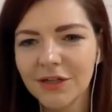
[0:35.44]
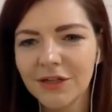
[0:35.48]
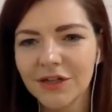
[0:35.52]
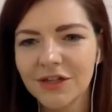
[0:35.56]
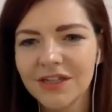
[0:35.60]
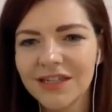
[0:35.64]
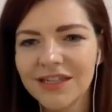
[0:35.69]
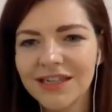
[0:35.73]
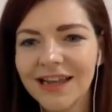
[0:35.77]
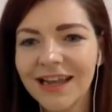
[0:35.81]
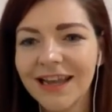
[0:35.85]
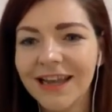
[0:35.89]
To
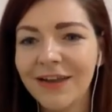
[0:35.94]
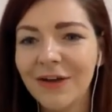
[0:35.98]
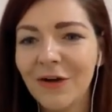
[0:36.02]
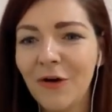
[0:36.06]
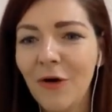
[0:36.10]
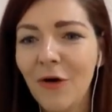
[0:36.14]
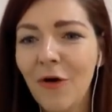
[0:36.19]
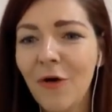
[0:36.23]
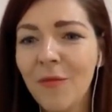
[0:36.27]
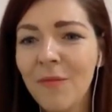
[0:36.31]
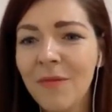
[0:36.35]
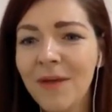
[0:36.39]
stay
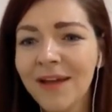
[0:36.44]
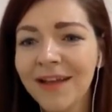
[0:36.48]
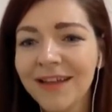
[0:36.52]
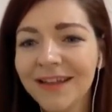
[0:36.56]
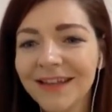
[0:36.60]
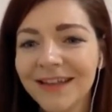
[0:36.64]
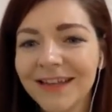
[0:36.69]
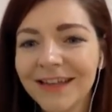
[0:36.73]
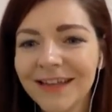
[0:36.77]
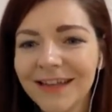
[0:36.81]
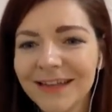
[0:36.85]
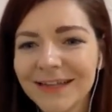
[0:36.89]
home.
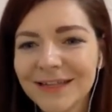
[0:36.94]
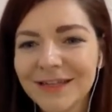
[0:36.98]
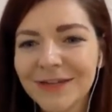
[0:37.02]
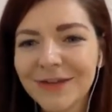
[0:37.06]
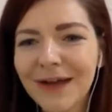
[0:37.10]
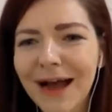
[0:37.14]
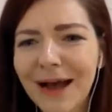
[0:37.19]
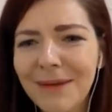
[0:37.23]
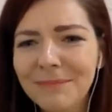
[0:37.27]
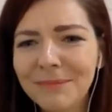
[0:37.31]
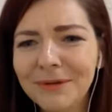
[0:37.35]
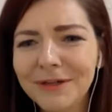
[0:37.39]

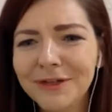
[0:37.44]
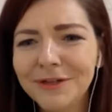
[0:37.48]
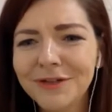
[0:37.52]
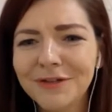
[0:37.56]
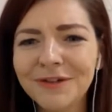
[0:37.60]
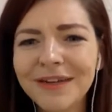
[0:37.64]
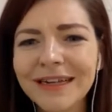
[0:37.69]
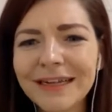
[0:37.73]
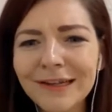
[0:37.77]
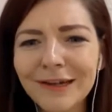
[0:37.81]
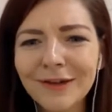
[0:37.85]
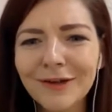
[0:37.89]
So Apple,
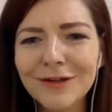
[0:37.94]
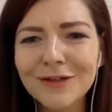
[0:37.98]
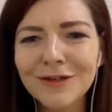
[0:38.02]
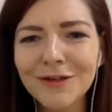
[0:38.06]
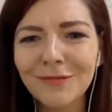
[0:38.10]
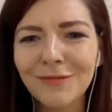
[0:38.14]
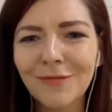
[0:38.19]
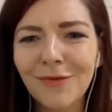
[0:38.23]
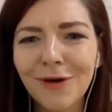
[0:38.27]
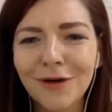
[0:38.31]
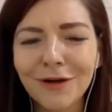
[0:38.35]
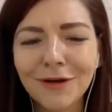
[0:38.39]
drink lots
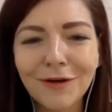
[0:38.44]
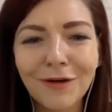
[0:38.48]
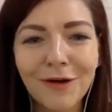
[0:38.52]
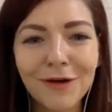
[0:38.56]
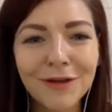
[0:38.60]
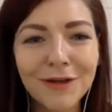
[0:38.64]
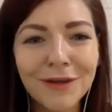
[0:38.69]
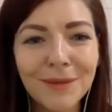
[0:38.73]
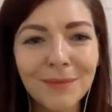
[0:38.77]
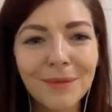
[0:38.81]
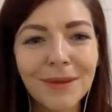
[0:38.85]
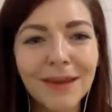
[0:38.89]
of water
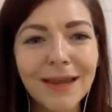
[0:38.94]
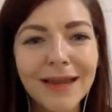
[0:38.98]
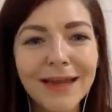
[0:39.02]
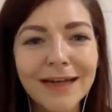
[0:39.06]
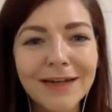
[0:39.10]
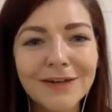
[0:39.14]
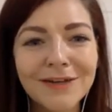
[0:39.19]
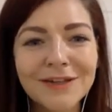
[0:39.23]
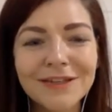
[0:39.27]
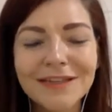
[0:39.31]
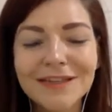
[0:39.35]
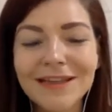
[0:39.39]
on the
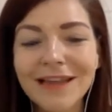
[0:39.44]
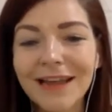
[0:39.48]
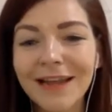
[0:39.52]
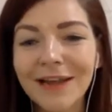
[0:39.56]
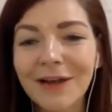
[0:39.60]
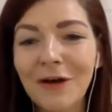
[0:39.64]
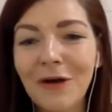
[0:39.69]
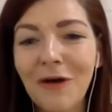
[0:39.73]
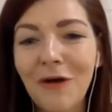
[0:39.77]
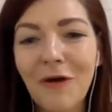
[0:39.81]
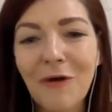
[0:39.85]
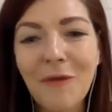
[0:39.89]
plane to stay
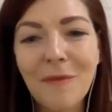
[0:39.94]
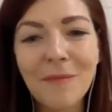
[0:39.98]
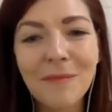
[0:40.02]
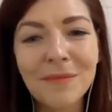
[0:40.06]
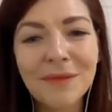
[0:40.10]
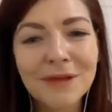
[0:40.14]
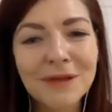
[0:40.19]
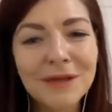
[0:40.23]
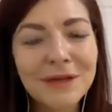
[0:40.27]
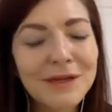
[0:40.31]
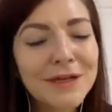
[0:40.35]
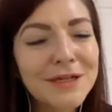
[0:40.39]
home.
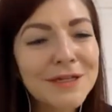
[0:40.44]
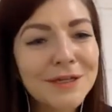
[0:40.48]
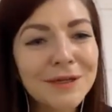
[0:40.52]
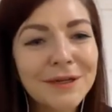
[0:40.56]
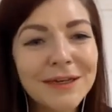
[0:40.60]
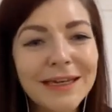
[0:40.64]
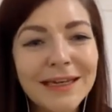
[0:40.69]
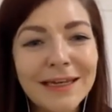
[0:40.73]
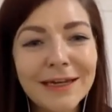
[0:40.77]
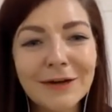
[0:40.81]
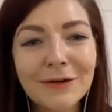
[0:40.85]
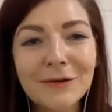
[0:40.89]
So
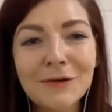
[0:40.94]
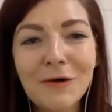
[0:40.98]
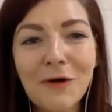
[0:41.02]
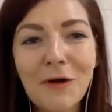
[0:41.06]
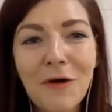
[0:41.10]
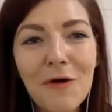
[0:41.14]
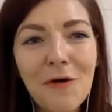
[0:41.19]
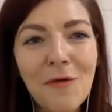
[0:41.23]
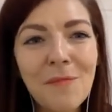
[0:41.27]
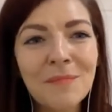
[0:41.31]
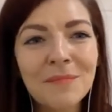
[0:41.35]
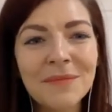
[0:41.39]
here,
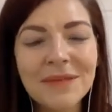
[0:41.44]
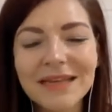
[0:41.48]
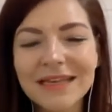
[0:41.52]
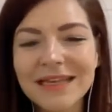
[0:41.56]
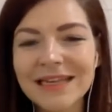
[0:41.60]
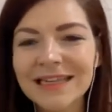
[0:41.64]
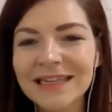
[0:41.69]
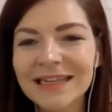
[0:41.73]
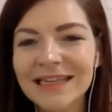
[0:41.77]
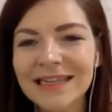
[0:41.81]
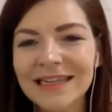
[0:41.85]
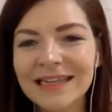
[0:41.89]
home
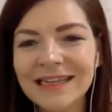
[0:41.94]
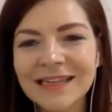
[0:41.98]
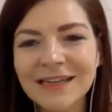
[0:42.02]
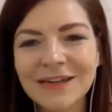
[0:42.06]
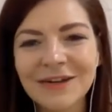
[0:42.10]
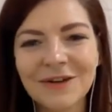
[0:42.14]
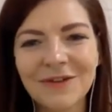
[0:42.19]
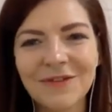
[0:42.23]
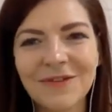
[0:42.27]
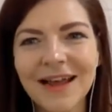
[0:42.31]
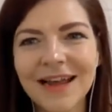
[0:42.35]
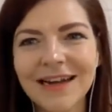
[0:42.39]
isn't the
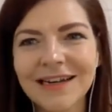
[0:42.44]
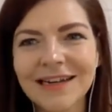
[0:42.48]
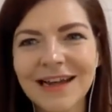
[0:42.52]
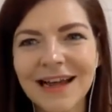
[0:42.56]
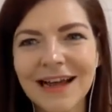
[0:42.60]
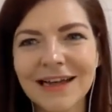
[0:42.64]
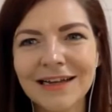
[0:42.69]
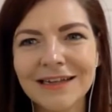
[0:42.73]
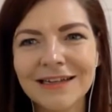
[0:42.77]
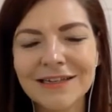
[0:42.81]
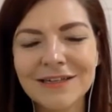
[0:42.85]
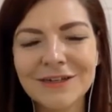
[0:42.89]
correct
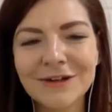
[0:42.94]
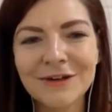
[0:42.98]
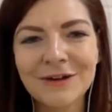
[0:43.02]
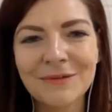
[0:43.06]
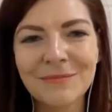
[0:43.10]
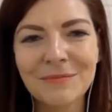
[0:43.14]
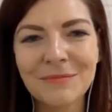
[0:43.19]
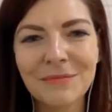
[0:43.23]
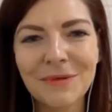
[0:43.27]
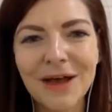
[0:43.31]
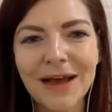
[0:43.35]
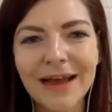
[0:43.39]
answer,
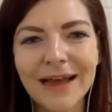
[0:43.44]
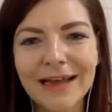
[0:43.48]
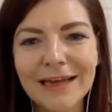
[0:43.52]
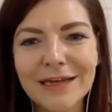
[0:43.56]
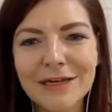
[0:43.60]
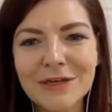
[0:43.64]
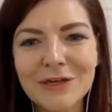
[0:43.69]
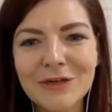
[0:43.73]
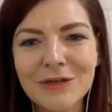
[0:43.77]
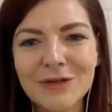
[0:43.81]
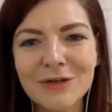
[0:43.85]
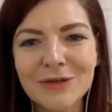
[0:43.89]
but
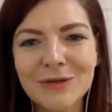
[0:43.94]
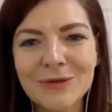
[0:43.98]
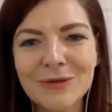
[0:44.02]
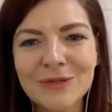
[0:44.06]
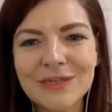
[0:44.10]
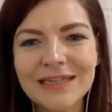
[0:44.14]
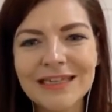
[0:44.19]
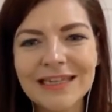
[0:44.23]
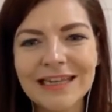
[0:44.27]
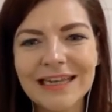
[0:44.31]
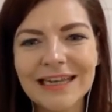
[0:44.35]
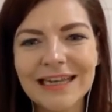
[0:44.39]
I do
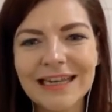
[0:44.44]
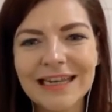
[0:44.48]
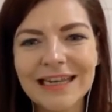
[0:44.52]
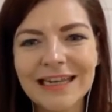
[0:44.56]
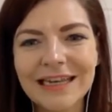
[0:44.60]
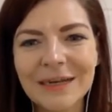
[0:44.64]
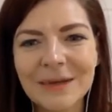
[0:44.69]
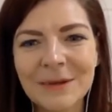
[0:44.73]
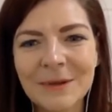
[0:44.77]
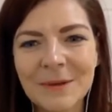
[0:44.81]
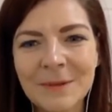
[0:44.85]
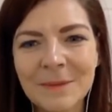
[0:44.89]

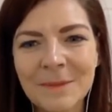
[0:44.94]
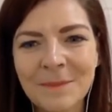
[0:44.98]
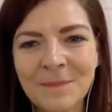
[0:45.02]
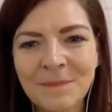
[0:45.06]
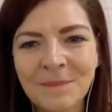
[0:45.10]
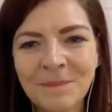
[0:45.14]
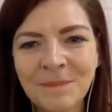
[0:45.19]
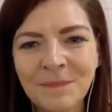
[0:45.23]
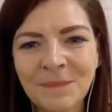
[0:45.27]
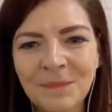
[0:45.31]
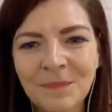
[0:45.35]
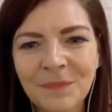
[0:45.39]
see
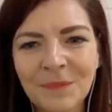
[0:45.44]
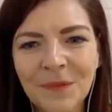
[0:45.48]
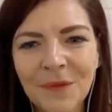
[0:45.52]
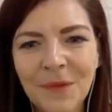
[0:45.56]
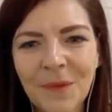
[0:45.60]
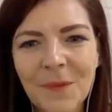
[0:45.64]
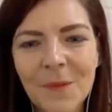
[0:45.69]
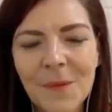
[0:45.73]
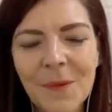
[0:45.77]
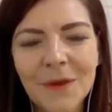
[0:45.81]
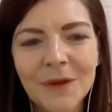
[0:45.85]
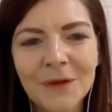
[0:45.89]

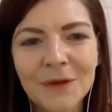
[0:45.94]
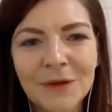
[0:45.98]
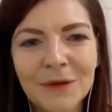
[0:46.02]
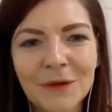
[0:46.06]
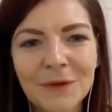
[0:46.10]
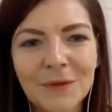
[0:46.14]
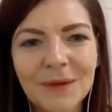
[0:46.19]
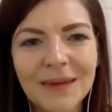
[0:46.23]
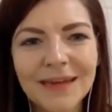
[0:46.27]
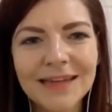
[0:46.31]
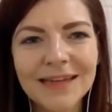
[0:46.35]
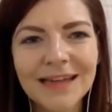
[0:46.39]
one
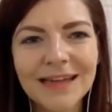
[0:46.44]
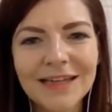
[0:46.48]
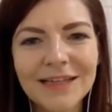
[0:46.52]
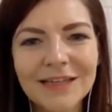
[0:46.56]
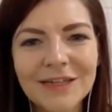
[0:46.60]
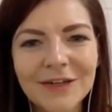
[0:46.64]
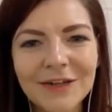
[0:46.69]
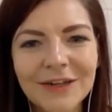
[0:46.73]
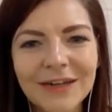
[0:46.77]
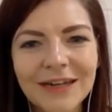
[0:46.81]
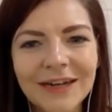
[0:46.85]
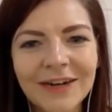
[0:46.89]
correct
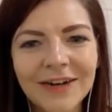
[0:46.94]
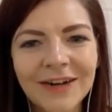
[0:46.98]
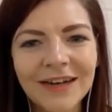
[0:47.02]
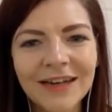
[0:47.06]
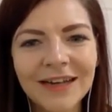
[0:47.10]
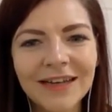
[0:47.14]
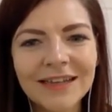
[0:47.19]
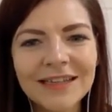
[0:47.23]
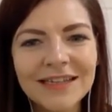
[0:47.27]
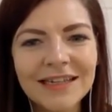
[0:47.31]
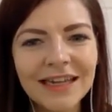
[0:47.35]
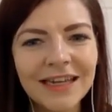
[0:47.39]
answer here.
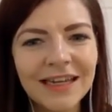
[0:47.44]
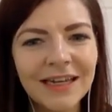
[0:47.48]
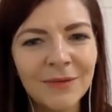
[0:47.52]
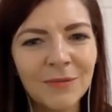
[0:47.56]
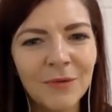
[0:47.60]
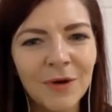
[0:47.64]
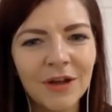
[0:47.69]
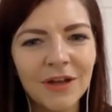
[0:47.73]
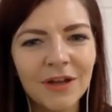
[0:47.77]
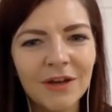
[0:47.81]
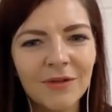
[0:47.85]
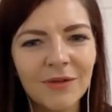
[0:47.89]
I'll see
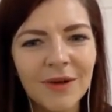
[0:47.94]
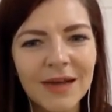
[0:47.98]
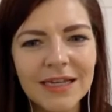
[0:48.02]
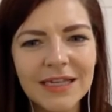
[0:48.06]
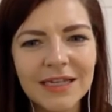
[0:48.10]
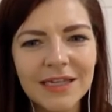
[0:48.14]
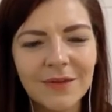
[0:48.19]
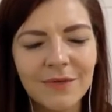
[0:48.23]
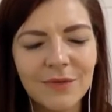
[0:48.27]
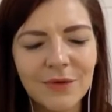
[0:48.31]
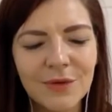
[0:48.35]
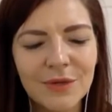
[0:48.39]
what the
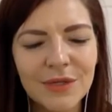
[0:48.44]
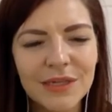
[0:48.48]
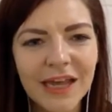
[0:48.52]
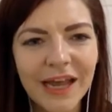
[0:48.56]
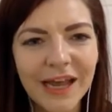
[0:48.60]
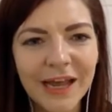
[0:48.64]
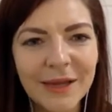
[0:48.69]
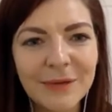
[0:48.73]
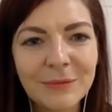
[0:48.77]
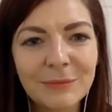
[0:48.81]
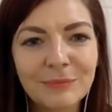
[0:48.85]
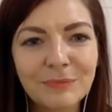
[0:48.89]
rest of you
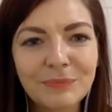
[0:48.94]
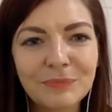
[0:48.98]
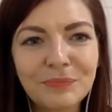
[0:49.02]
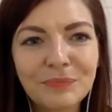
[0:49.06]
say.